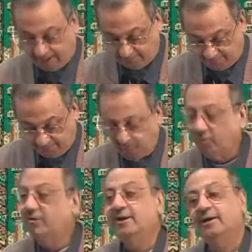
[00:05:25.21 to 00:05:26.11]
But the
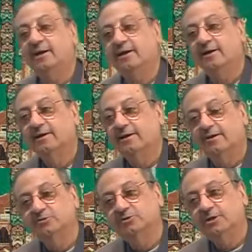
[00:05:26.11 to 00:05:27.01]
khulika, can
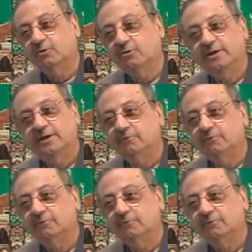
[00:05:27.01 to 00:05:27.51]
you see khulika?